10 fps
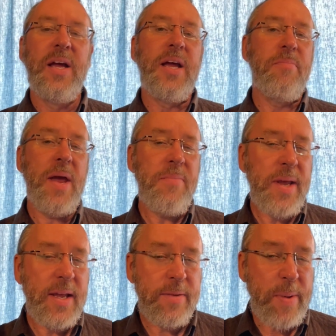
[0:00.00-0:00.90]
It may
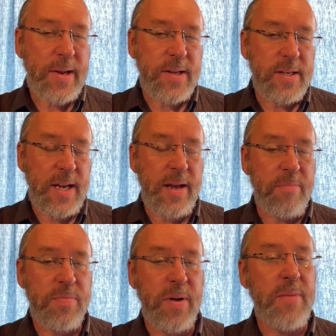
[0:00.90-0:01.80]
be his best
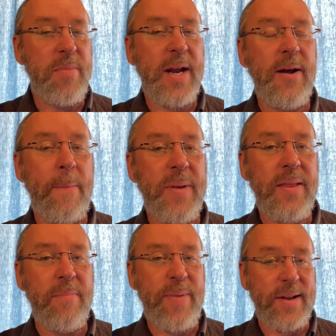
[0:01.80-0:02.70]
attempt, but it may not be
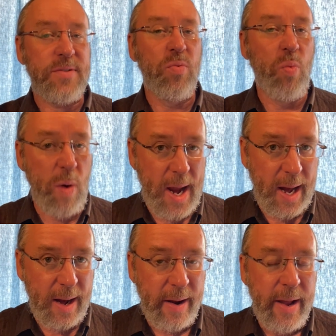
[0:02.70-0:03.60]
the best
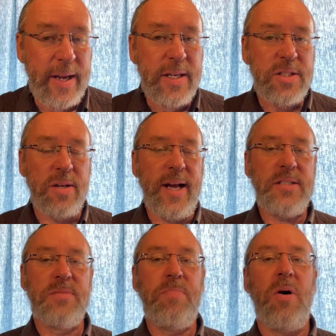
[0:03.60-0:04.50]
way. So
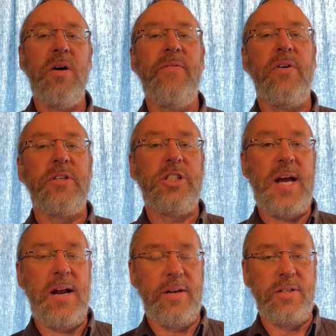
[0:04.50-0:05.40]
that's part of our
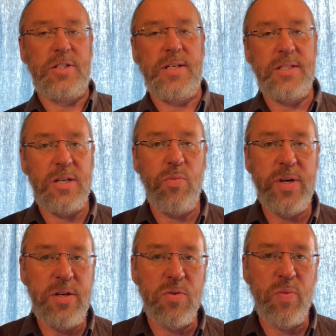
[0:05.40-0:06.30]
challenge, is that
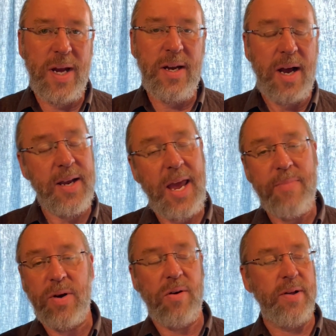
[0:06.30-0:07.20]
when you're reading, I
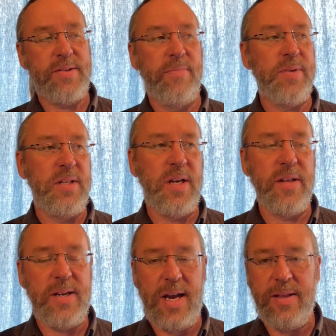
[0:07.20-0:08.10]
came across something the
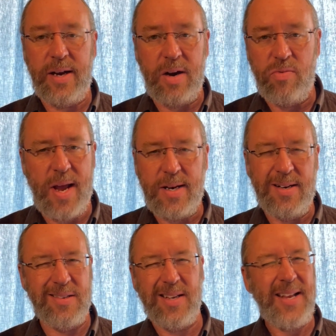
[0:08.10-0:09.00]
other day that I read, and I
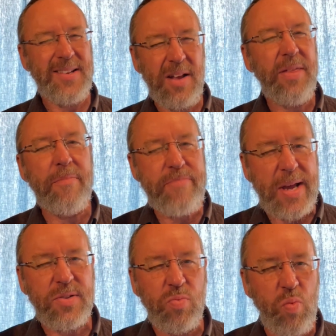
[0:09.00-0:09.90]
was like, that's not the
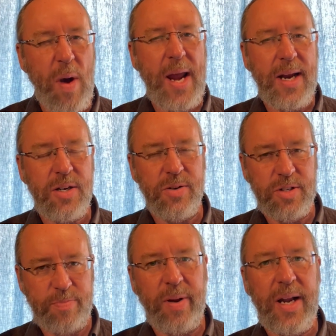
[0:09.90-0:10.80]
best way to
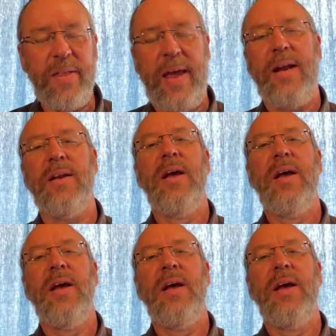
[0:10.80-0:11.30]
explain that.